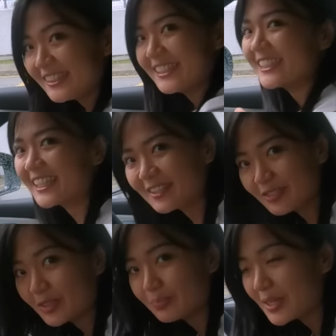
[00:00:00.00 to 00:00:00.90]
inside of
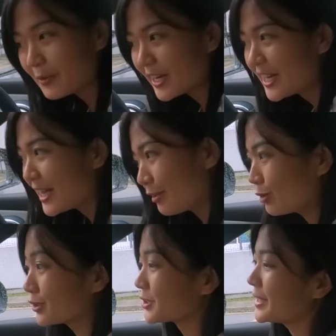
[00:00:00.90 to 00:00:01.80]
the BYD
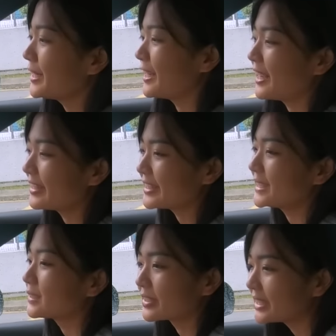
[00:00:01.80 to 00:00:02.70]
Atto 3, and this
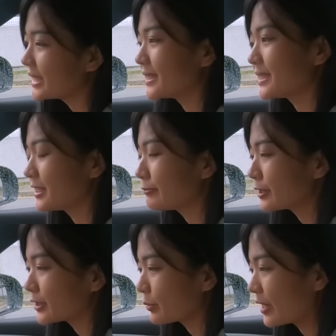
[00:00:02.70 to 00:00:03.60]
is very sensitive
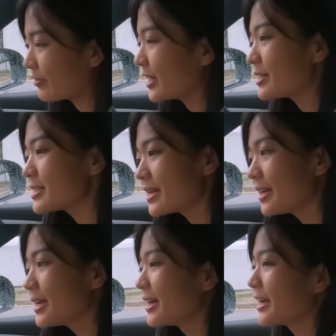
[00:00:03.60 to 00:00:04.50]
because whenever I say,
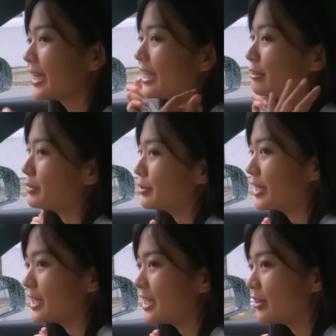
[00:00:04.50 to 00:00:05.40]
hey
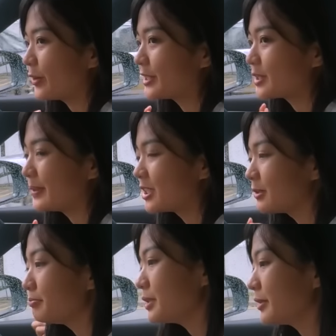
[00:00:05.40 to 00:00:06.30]
BYD, or just
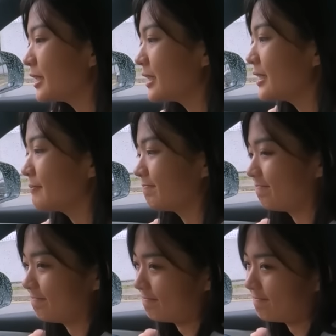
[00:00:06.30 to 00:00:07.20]
mention BYD,
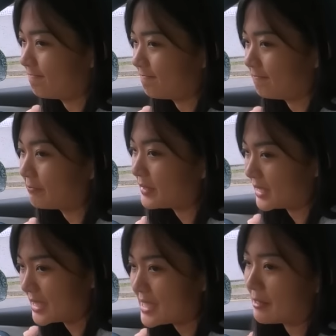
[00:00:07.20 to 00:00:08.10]

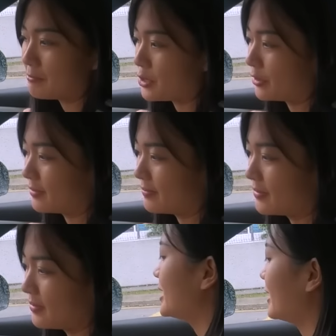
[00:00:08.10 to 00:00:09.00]
this comes on.
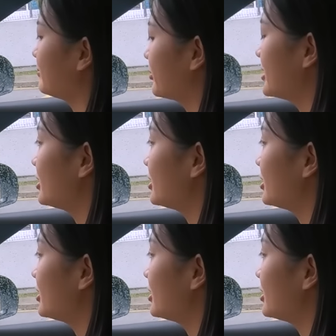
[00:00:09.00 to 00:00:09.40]
I'm going